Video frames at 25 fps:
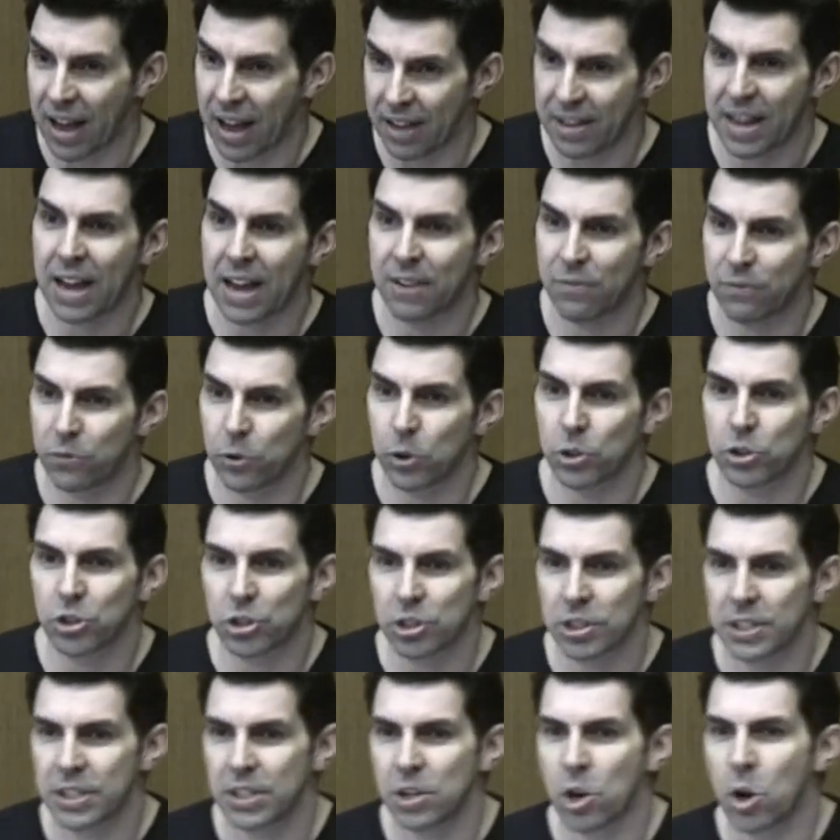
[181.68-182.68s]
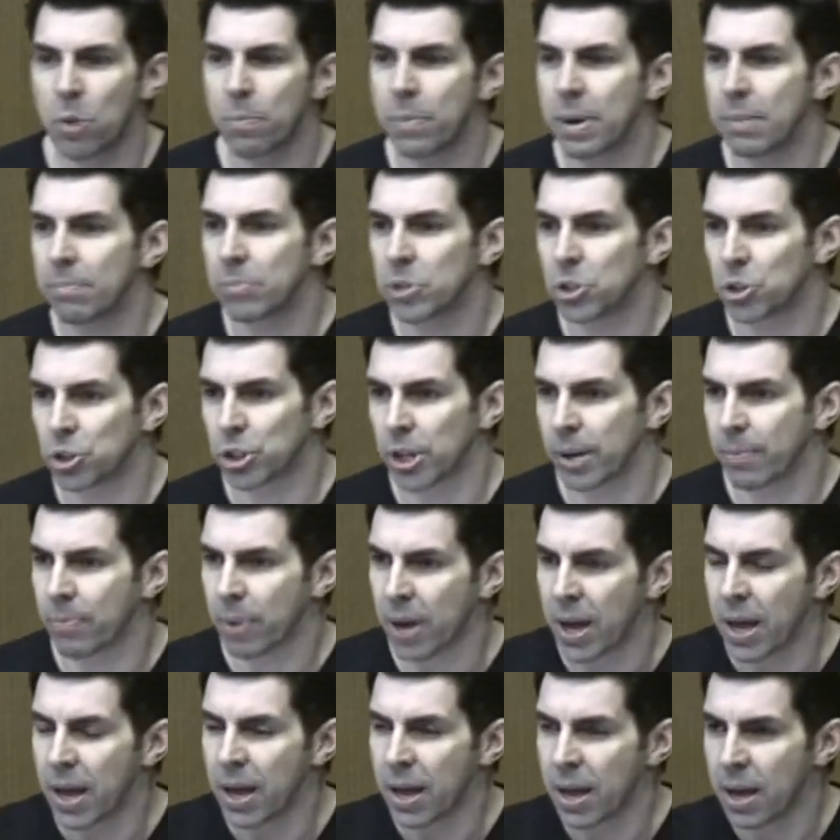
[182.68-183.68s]
and had virtually no membership,
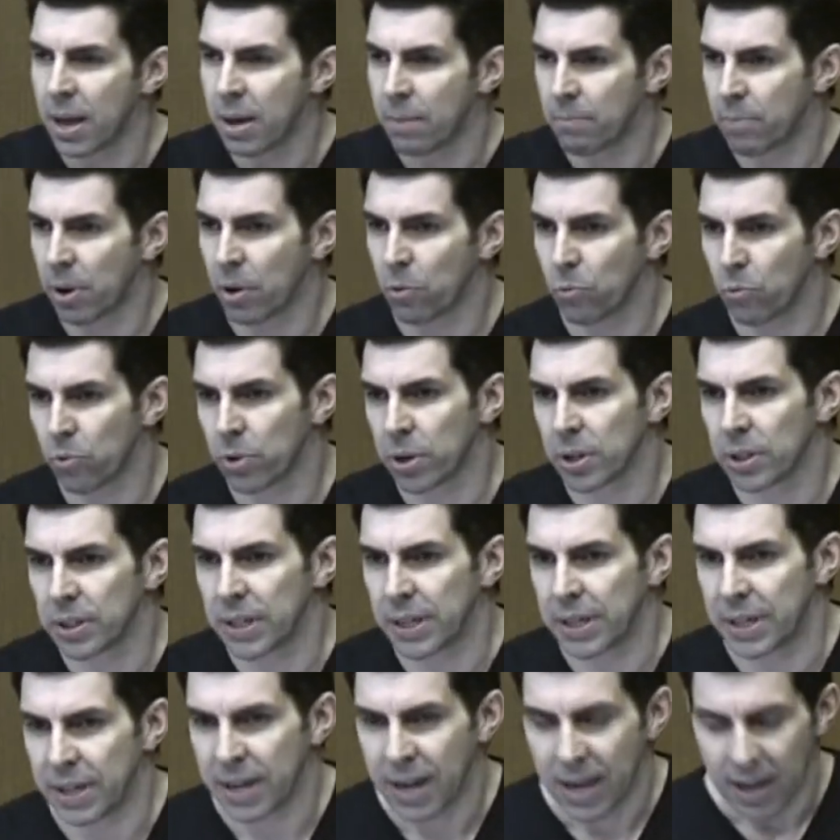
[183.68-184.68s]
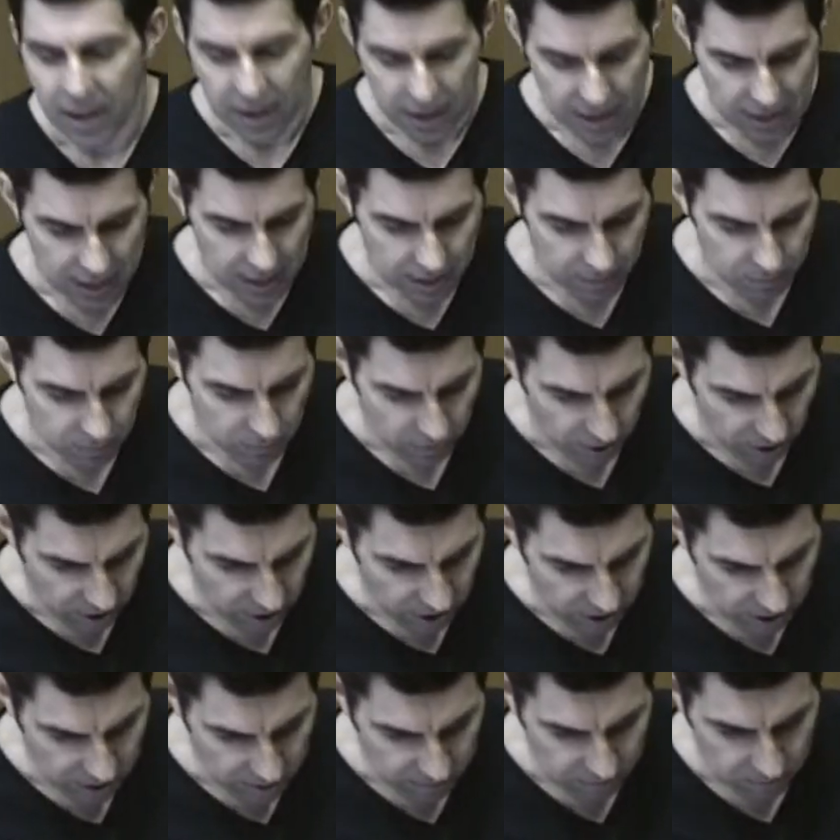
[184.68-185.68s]
but really um,
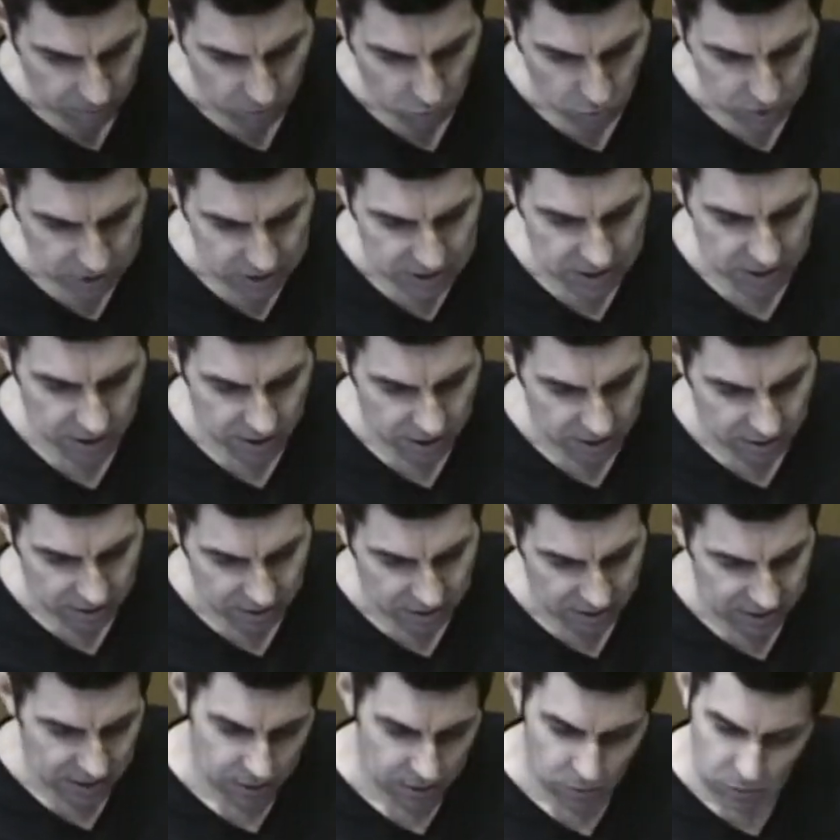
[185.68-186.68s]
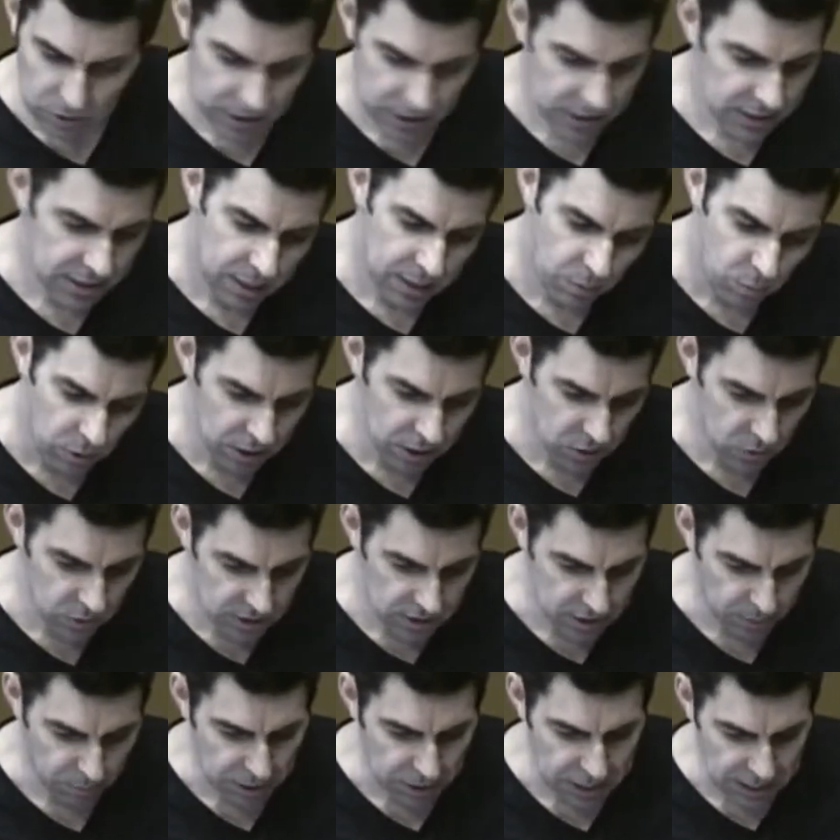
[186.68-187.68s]
uh, was the, in, well, in some ways was
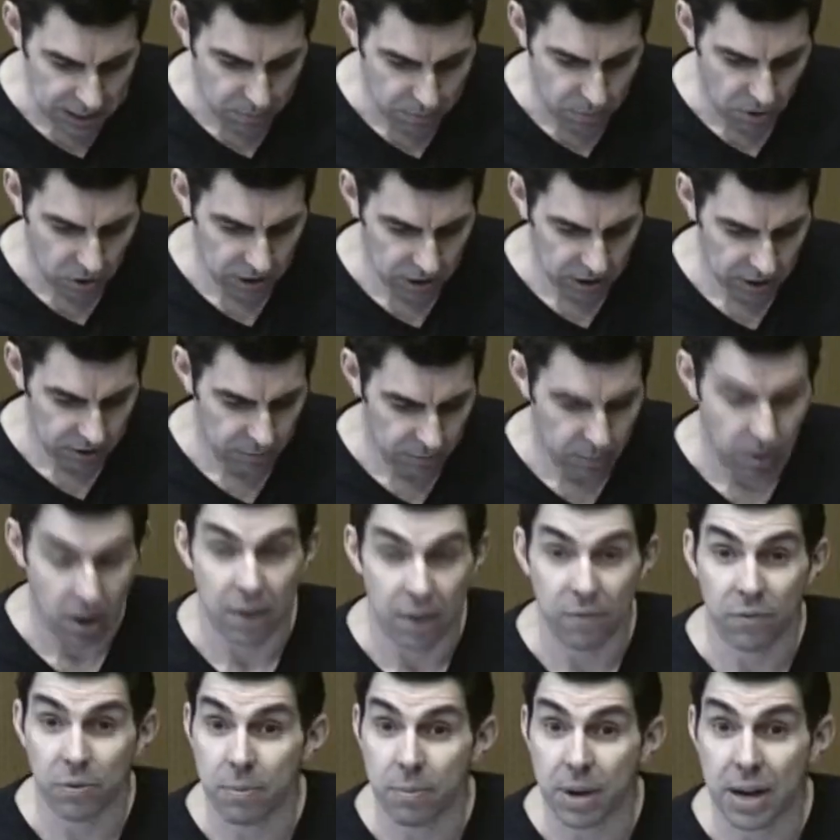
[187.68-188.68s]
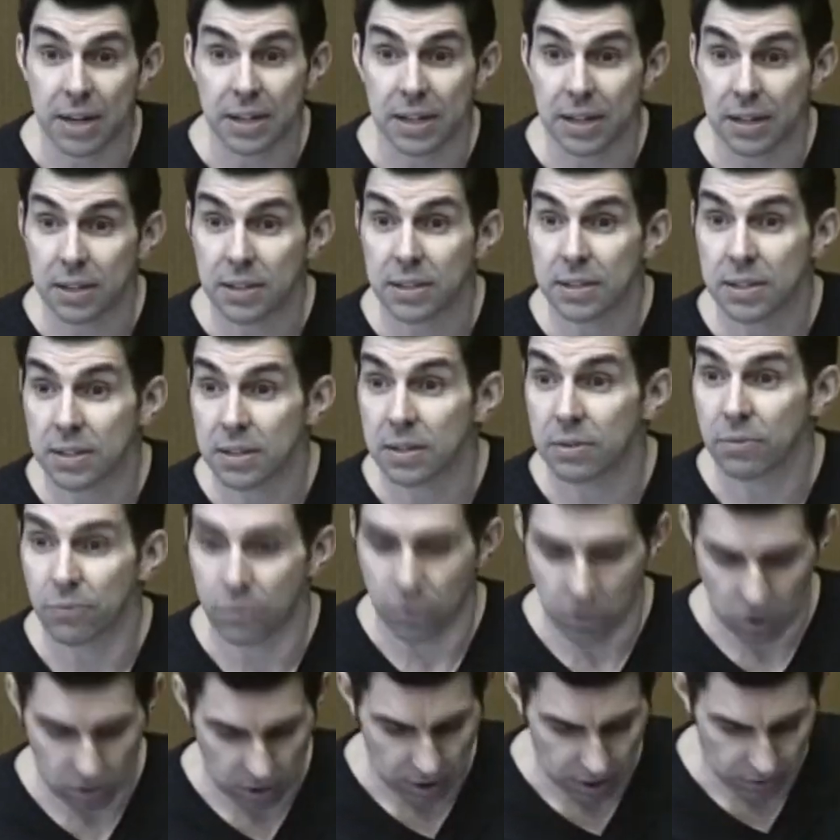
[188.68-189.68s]
the peak body of bioinformatics
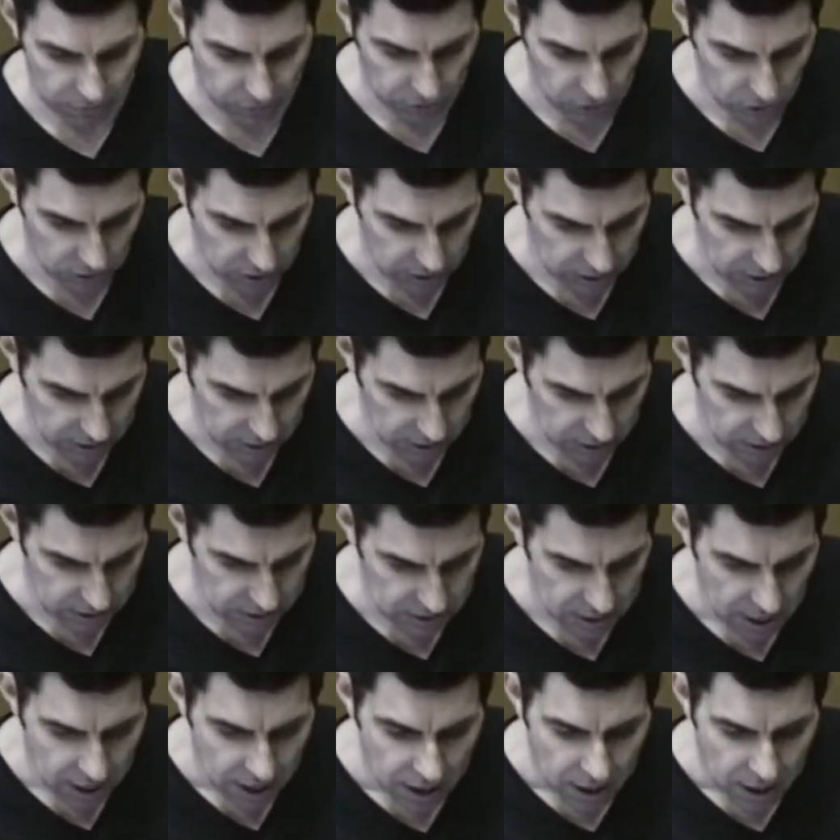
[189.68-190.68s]
for a few years